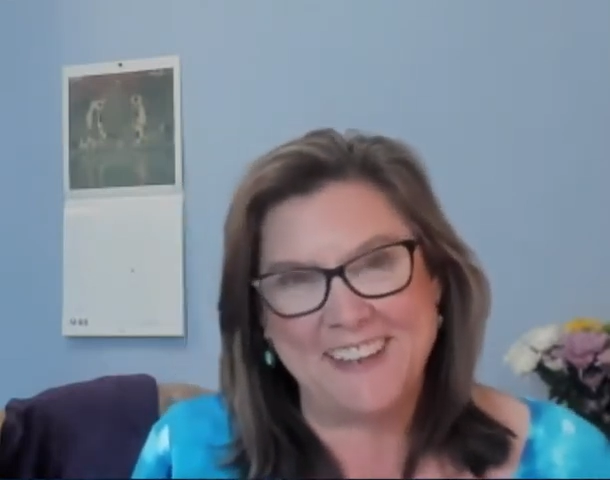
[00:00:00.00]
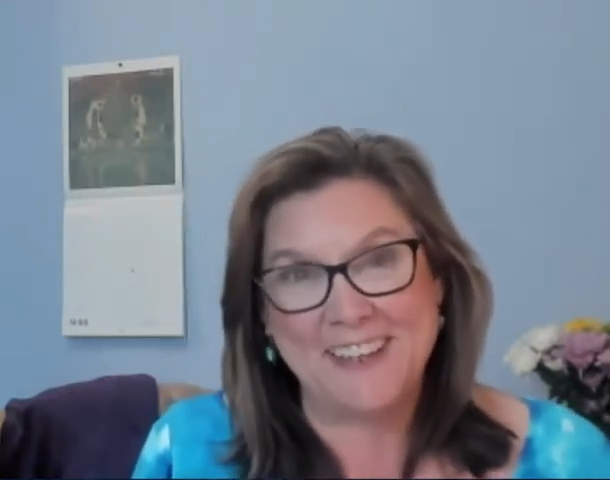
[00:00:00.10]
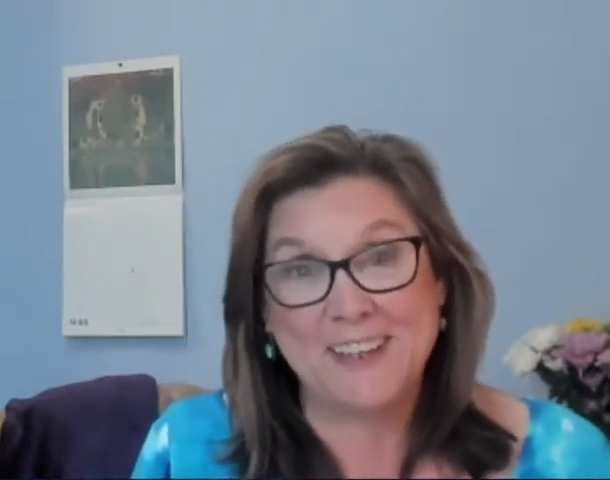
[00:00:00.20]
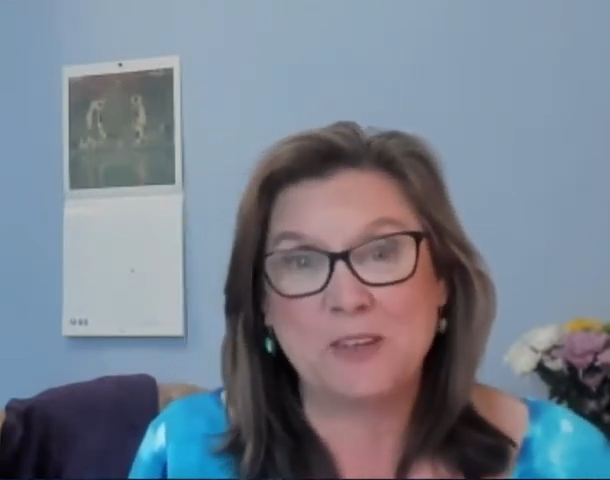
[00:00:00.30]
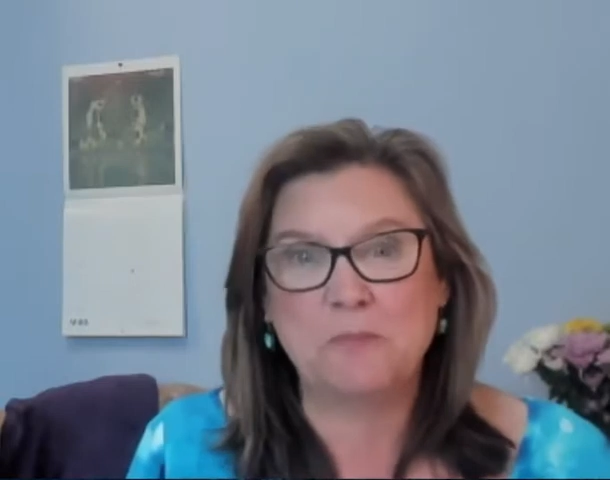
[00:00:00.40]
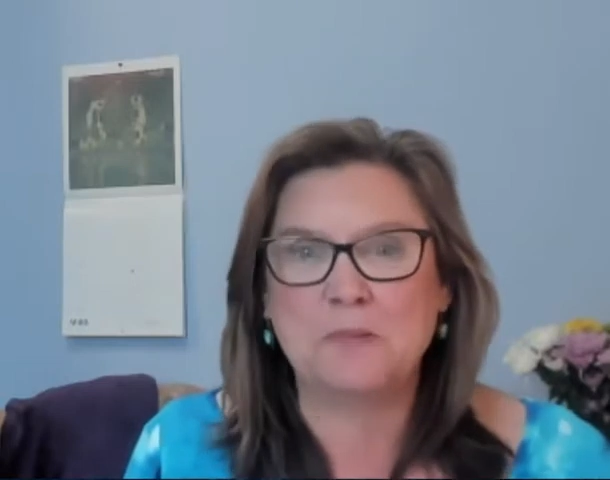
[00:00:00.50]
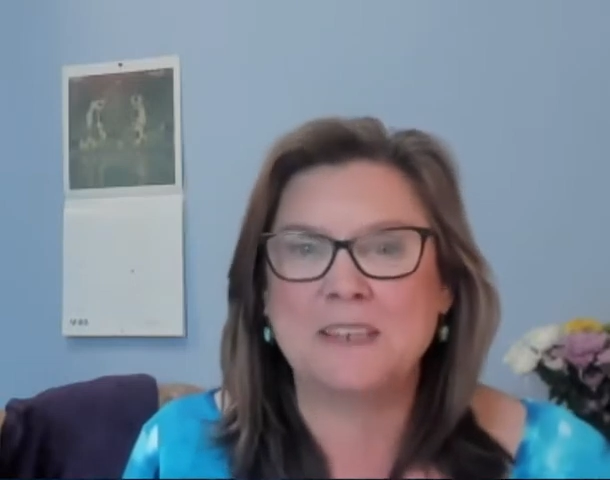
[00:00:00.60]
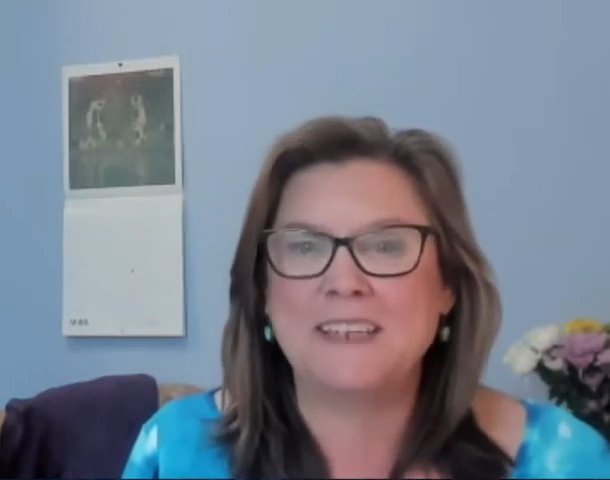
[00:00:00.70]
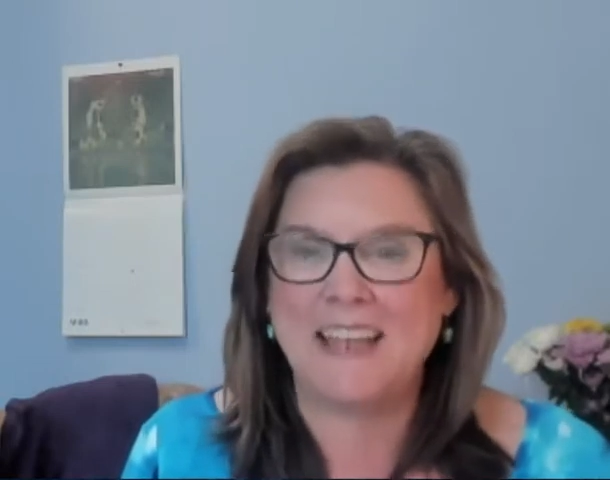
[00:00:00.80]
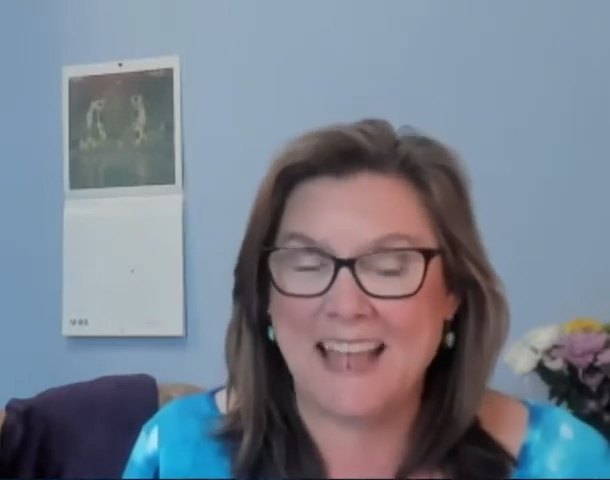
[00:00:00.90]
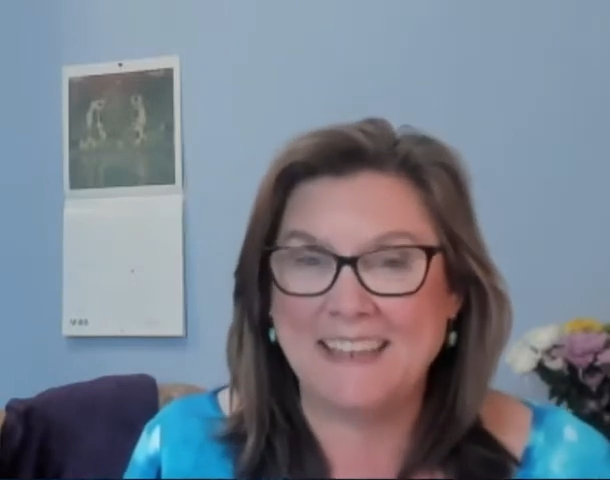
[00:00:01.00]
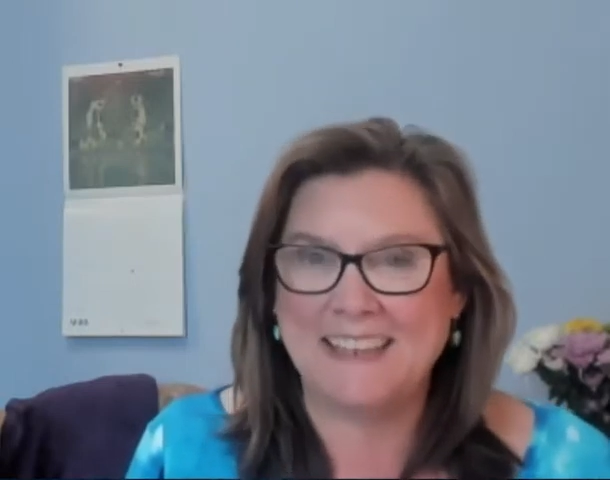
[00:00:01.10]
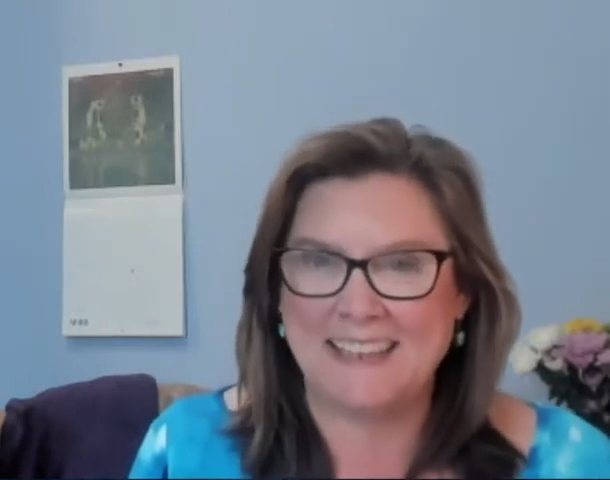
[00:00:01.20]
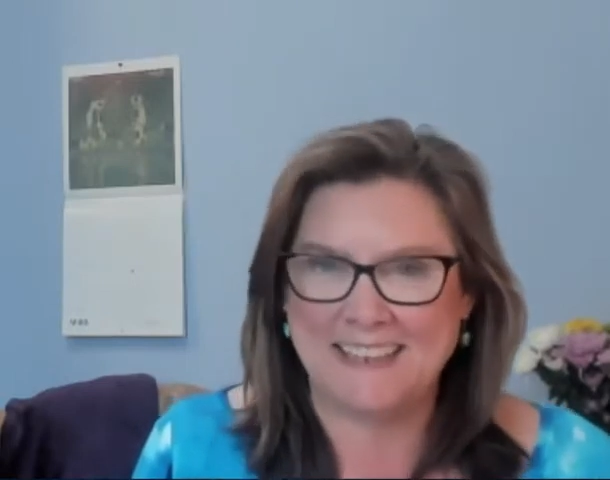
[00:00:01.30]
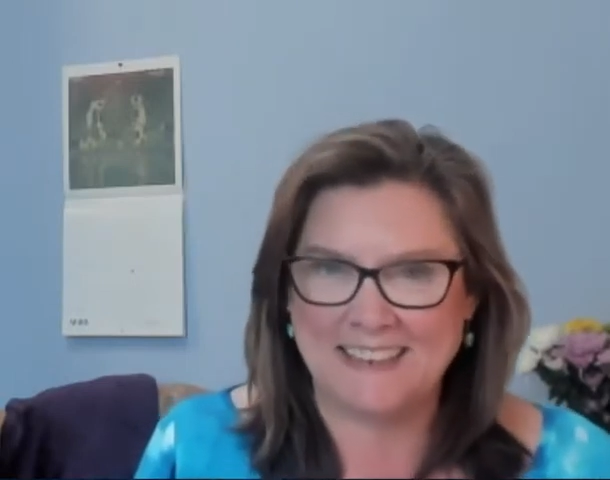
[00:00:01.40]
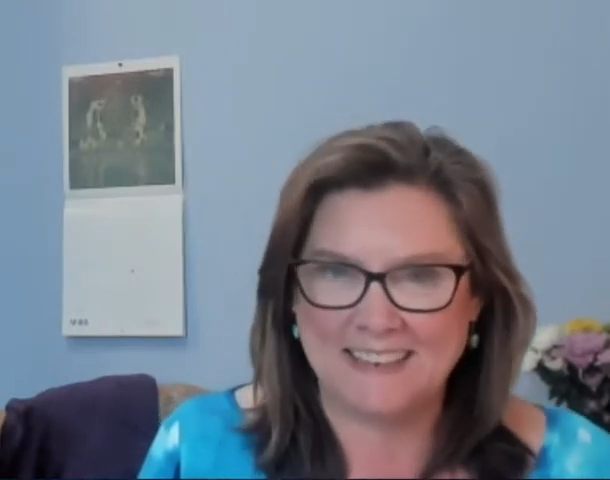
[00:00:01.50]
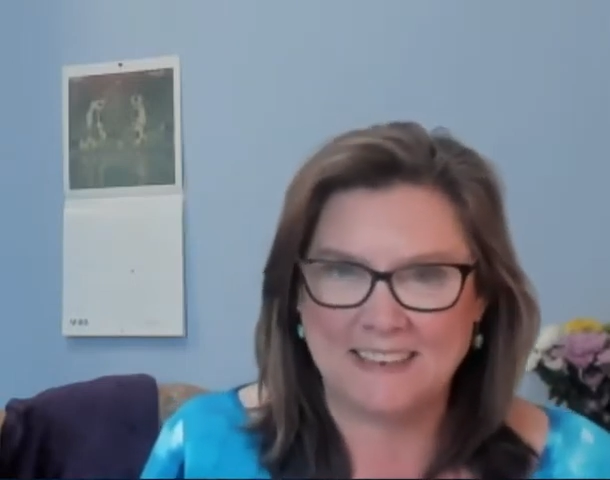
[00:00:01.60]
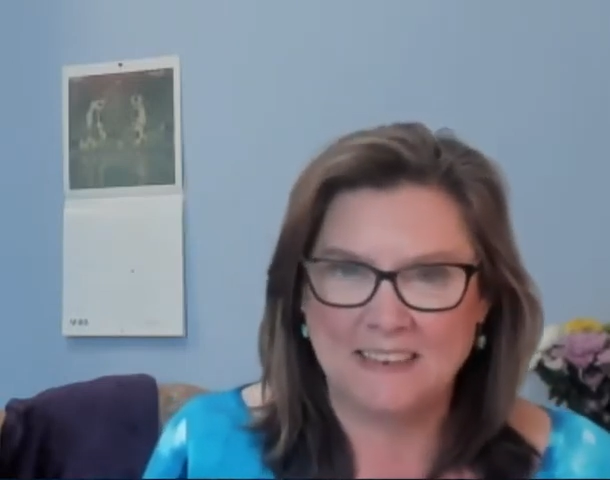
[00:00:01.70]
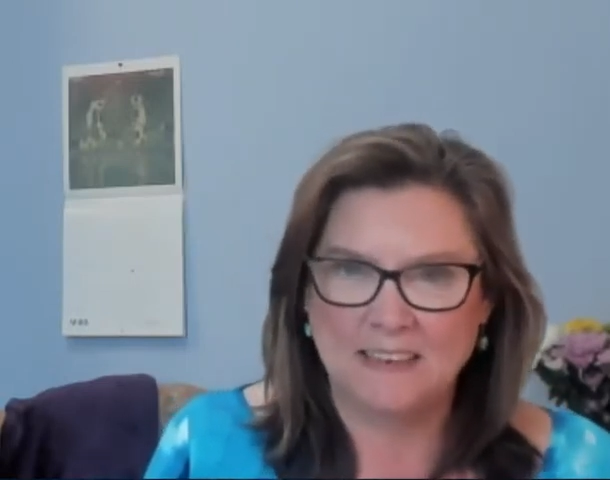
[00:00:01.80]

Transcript: incomplete endings